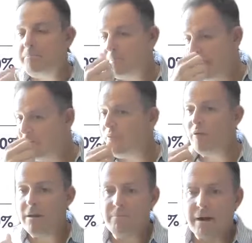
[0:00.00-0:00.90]
bang
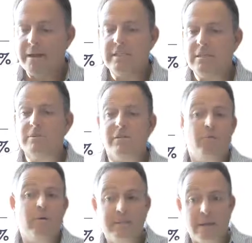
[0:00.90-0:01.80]
for their buck in terms
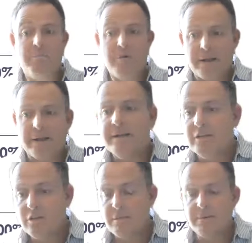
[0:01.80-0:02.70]
of what they bring
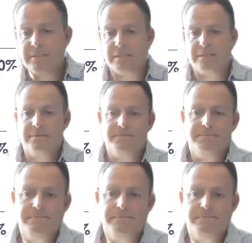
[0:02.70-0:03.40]
to the business.